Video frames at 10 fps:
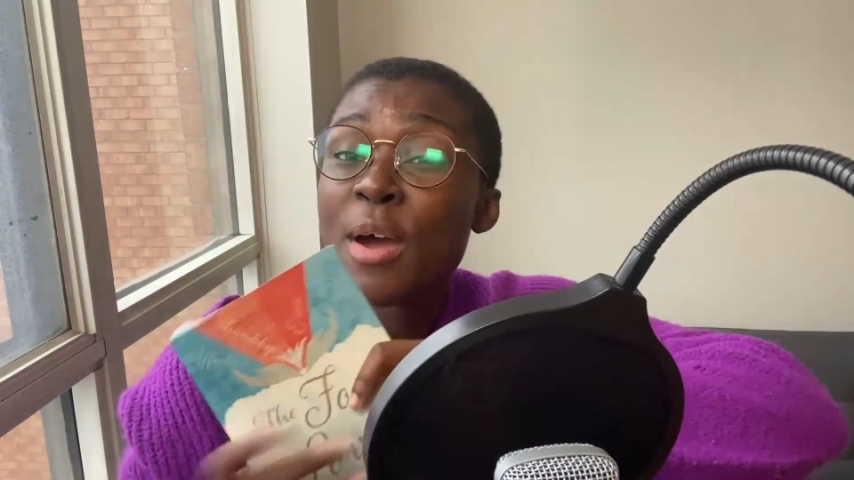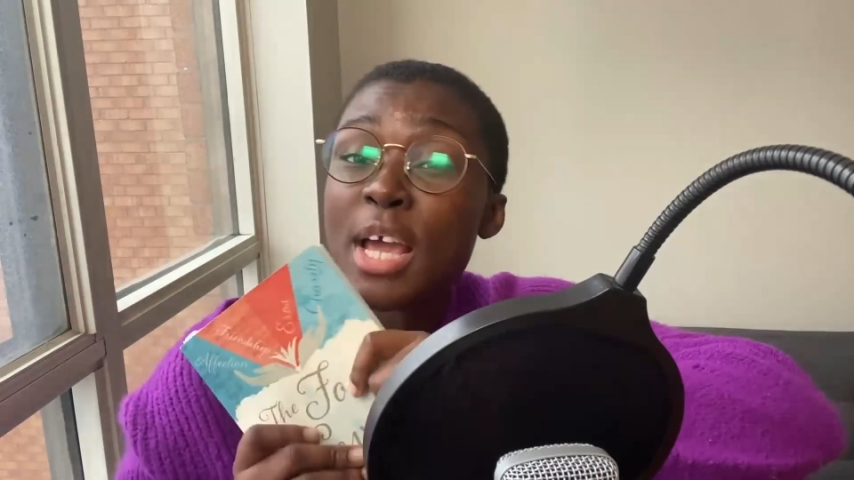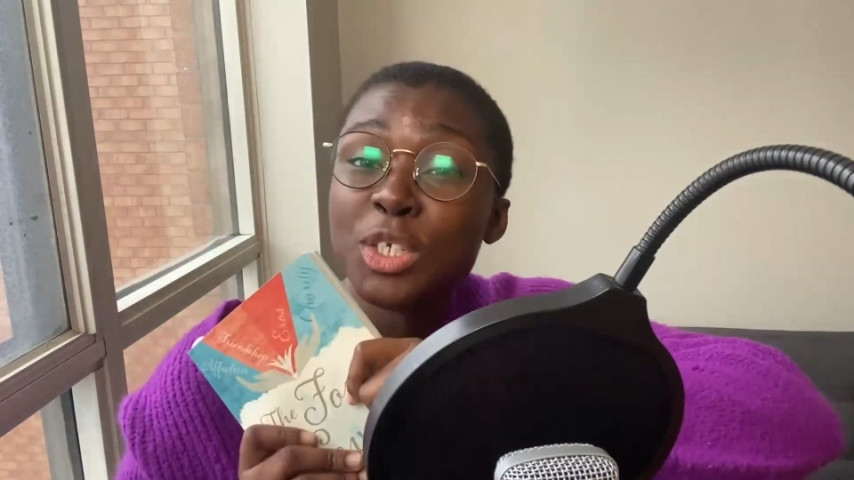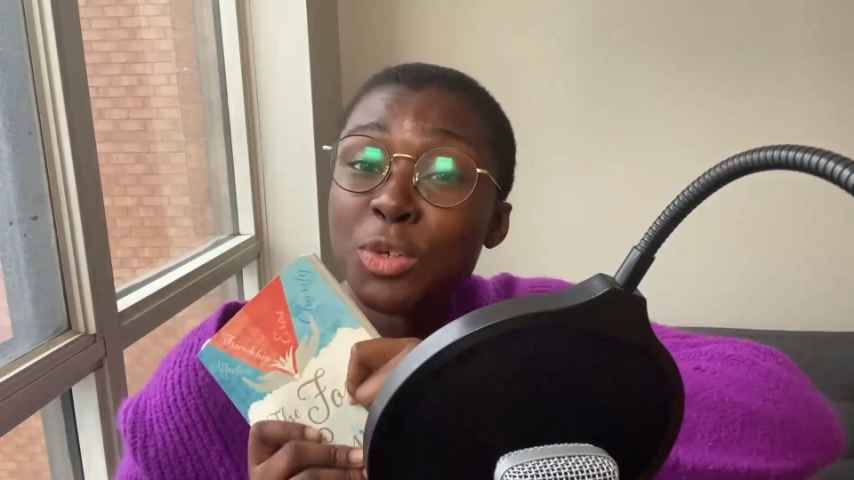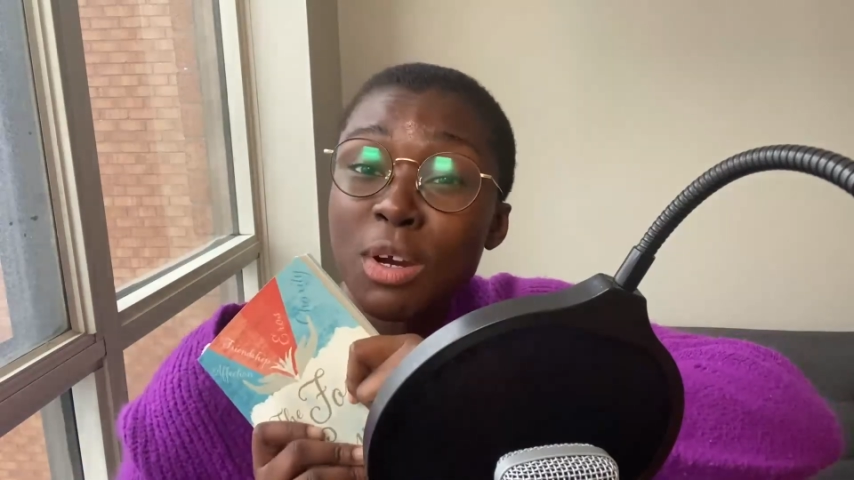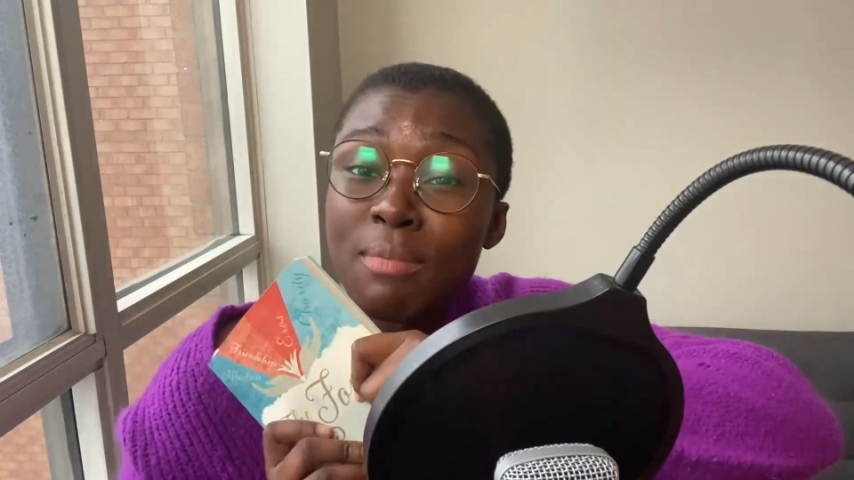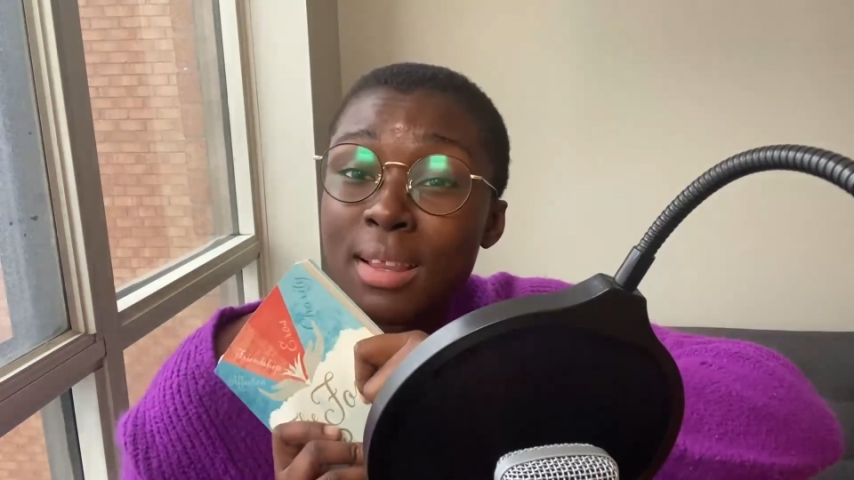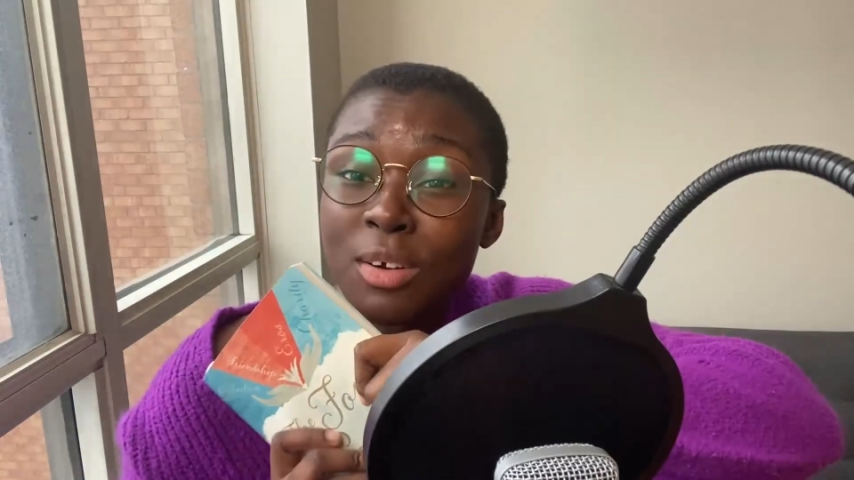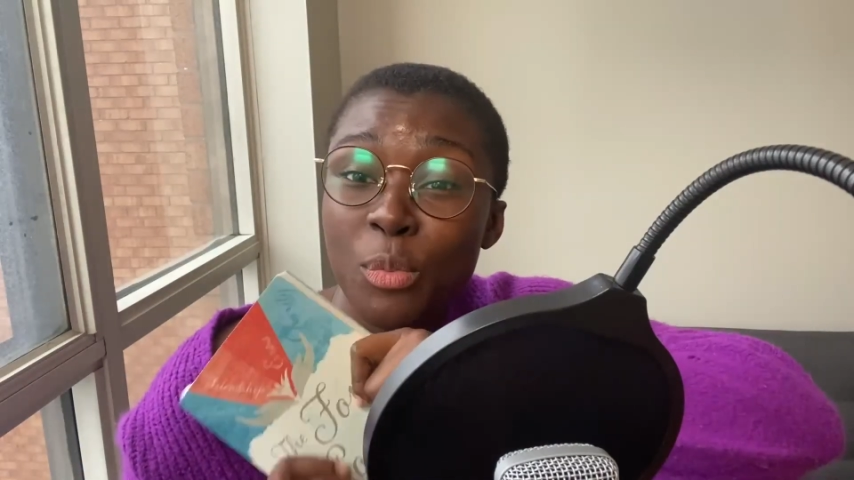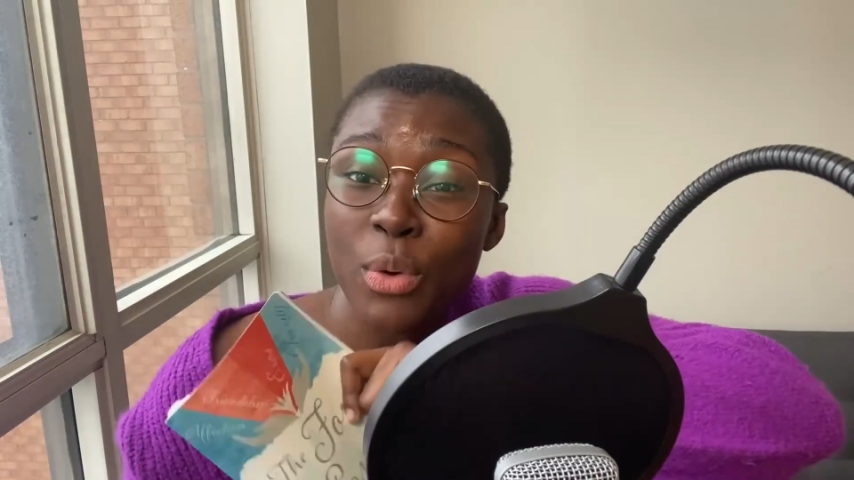enjoyed my
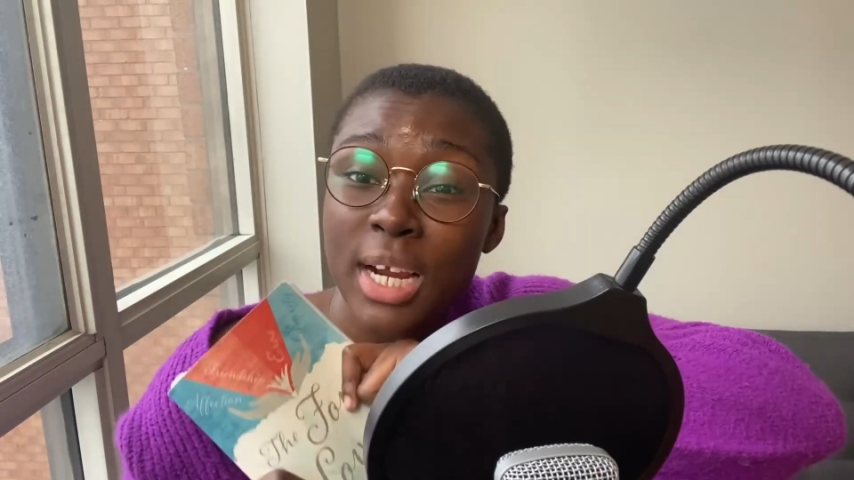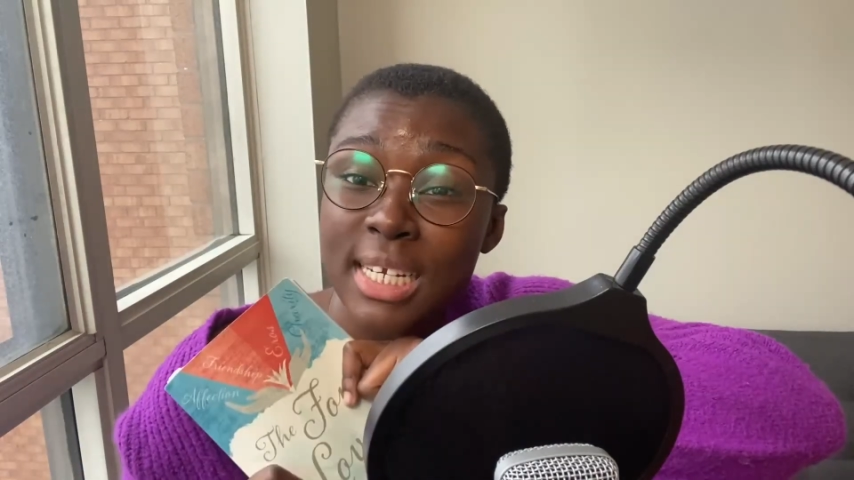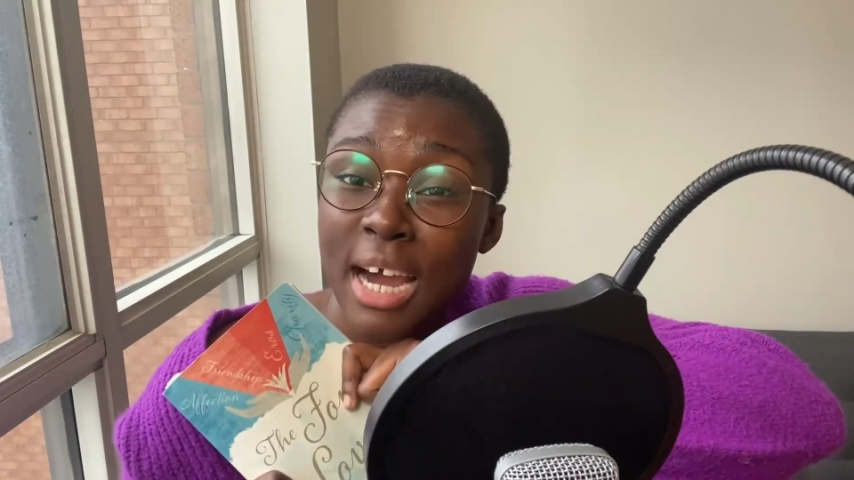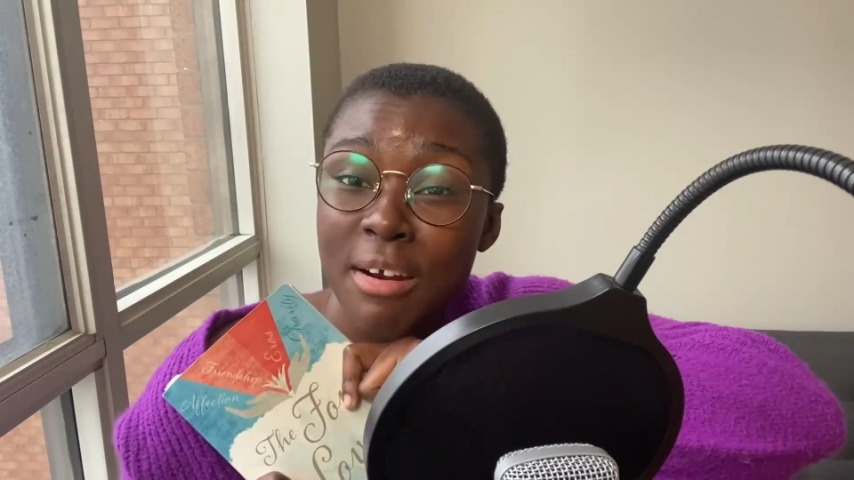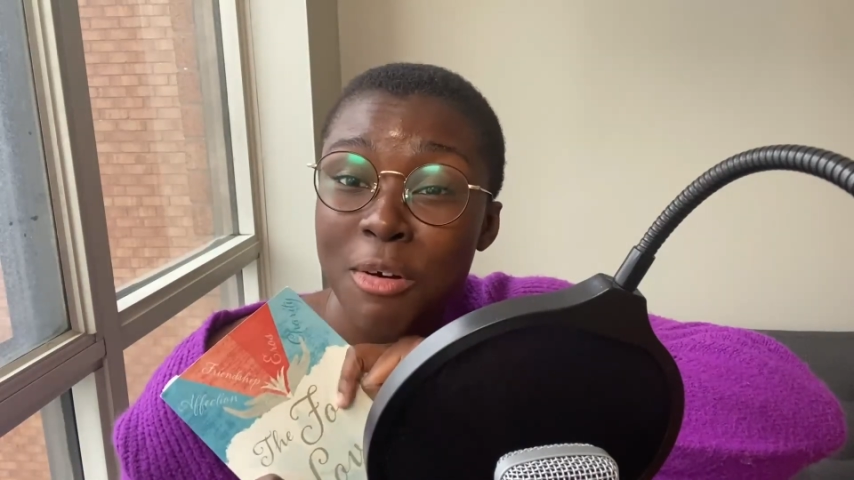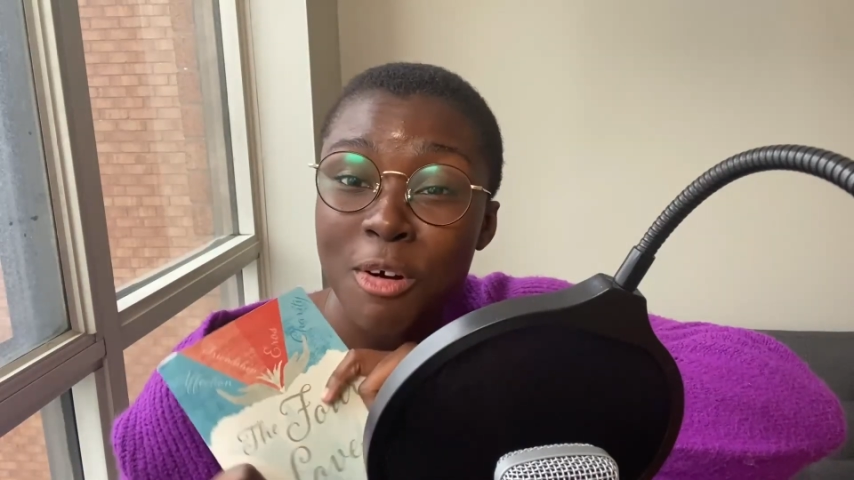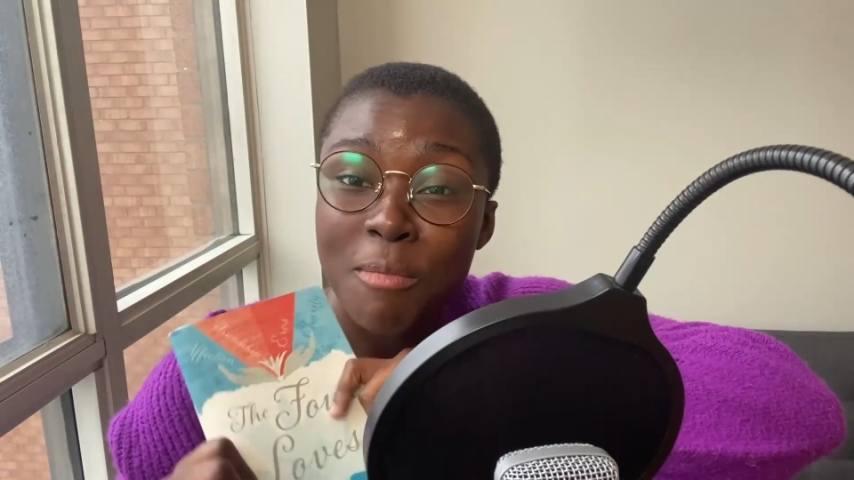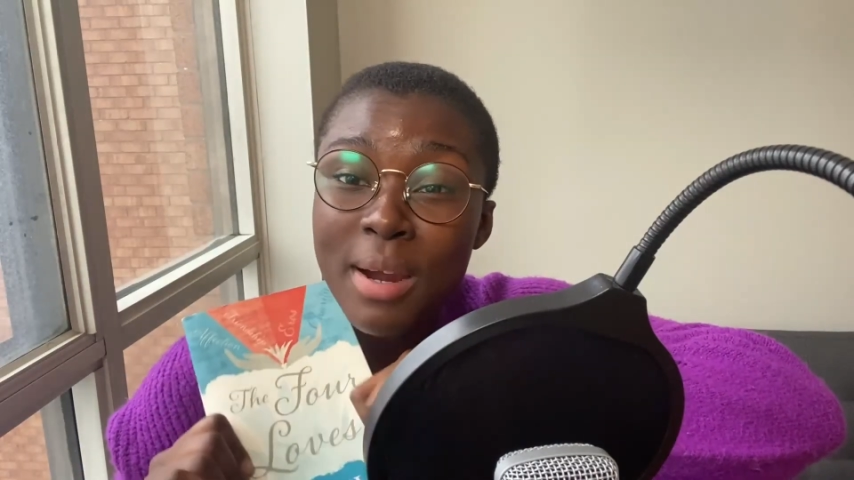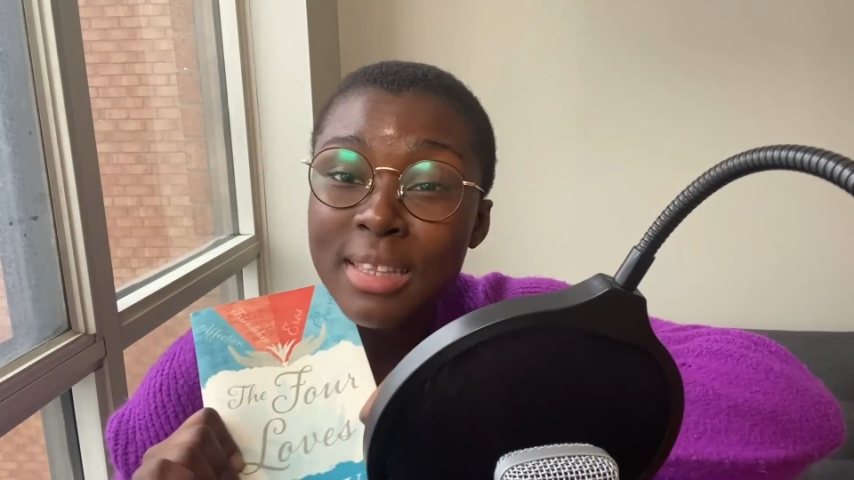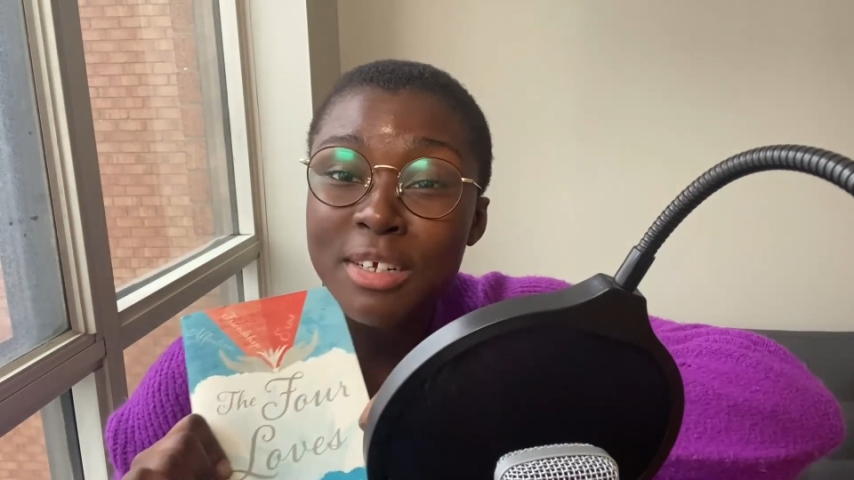little breakdown or
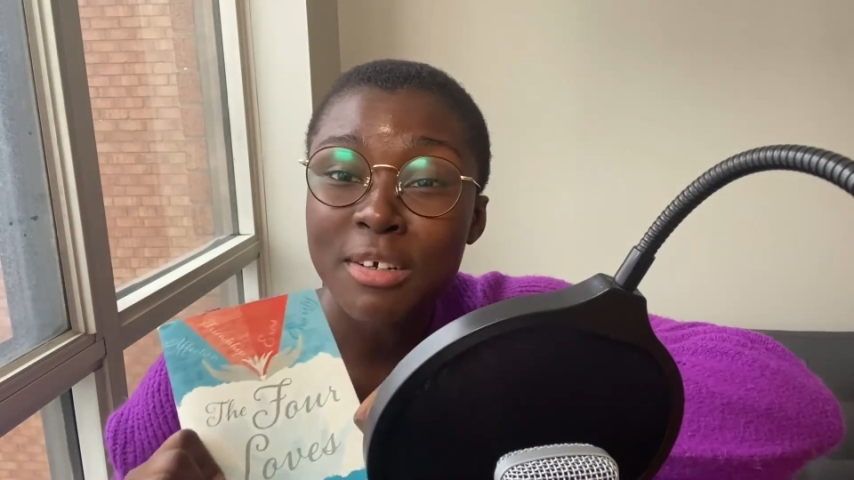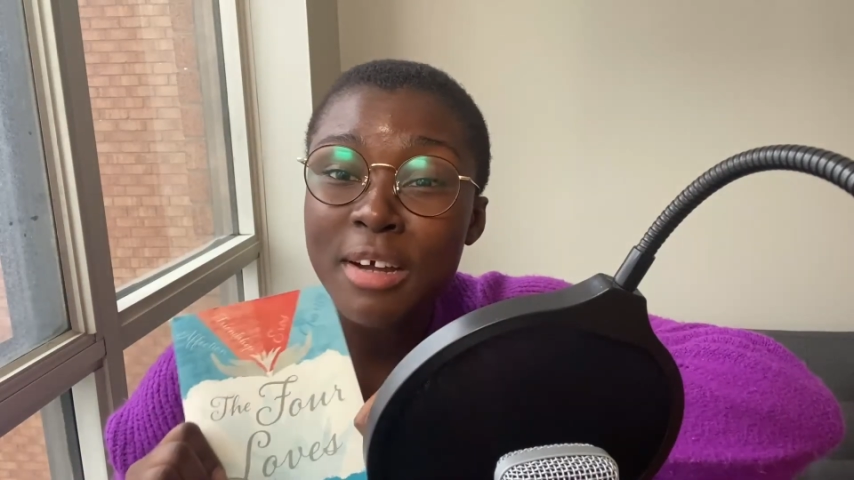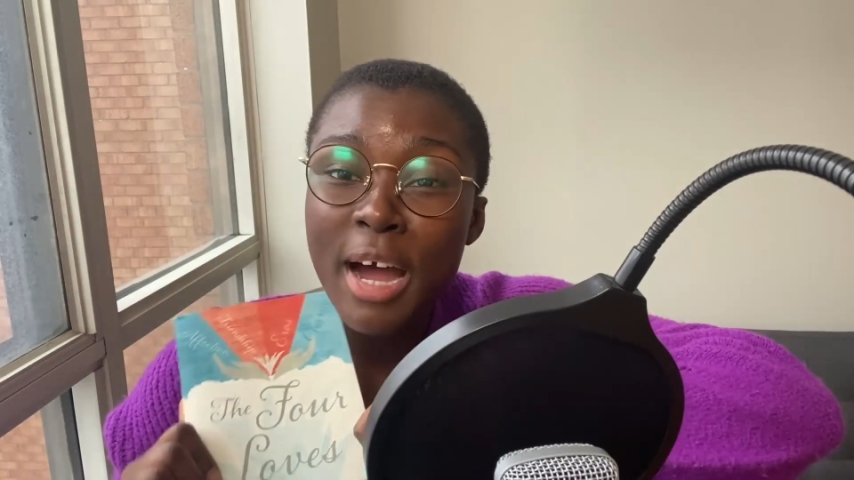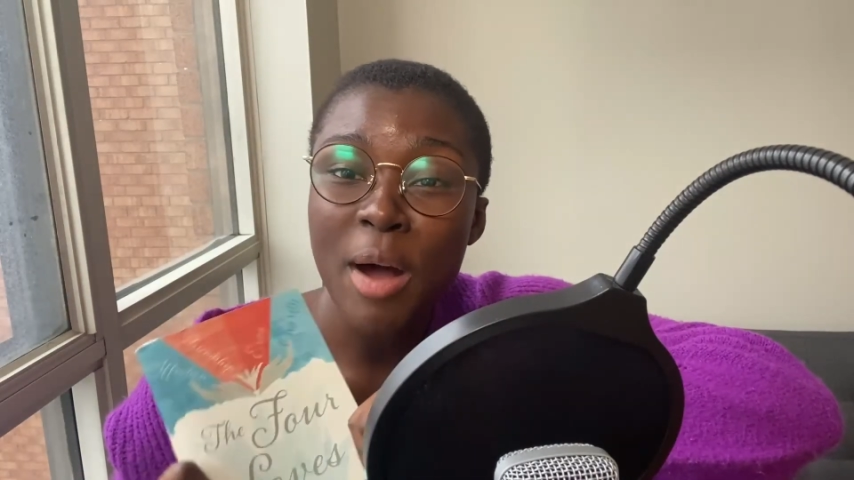my little